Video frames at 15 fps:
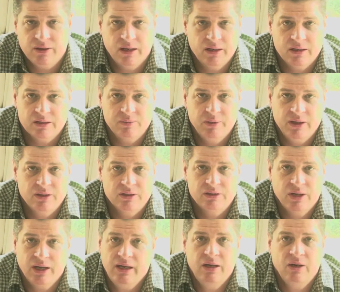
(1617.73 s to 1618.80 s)
get experience
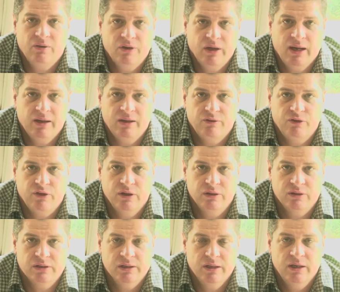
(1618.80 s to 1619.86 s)
to any of the other
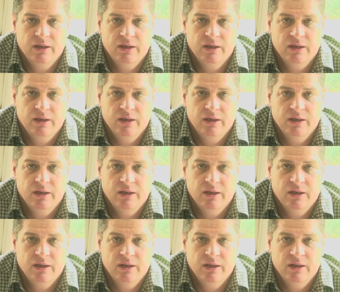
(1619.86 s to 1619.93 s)
fields